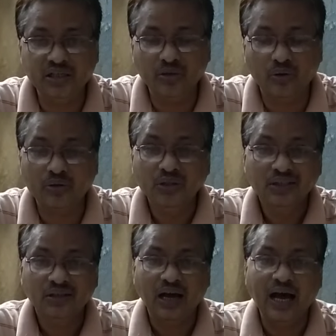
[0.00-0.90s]
your
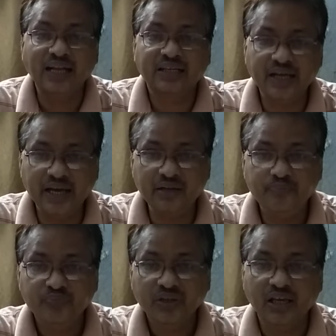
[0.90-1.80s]
alkane,
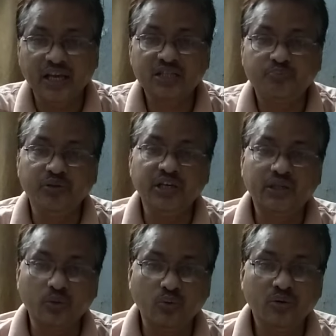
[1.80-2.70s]

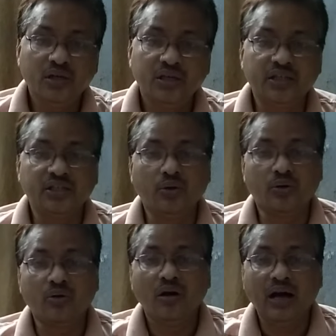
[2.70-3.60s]
sp2 is
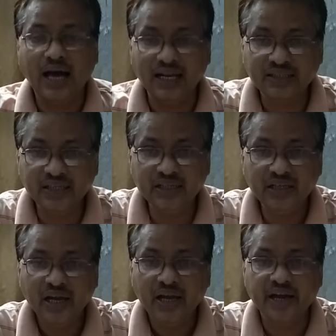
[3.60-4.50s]
your alkene,
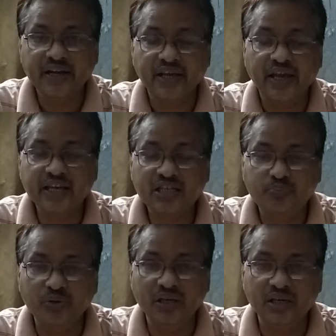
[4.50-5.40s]
and
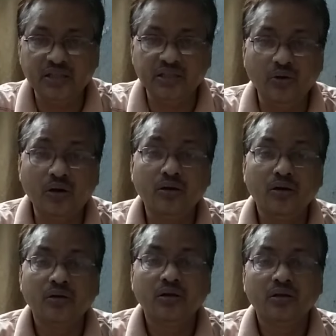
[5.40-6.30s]
sp is your
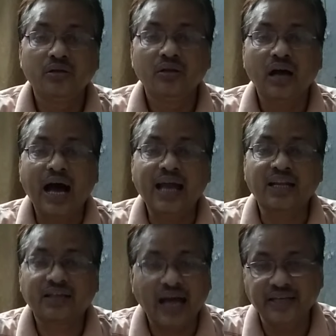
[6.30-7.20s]

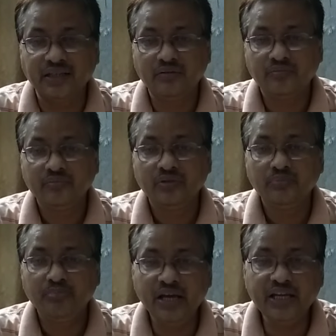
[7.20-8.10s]
alkyne.
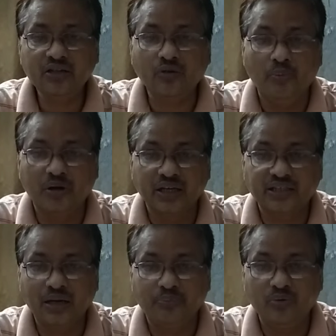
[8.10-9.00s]
Very common
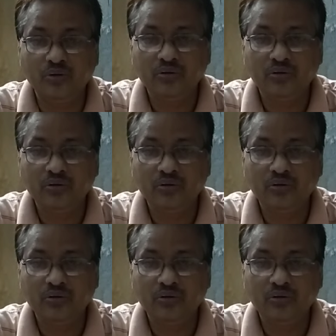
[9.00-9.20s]
example.